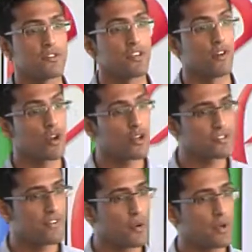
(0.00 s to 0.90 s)
So you've got lots
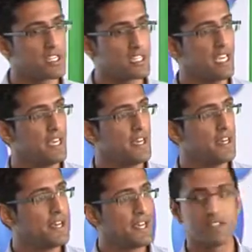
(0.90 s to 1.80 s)
of liquidity
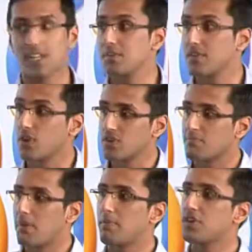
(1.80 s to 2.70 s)
in terms of lots
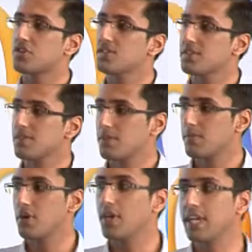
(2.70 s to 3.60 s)
of publishers
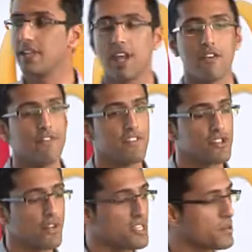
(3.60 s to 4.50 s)
putting their
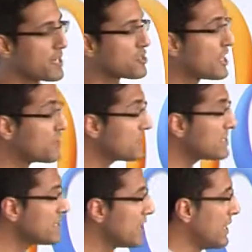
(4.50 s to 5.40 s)
inventory into exchanges.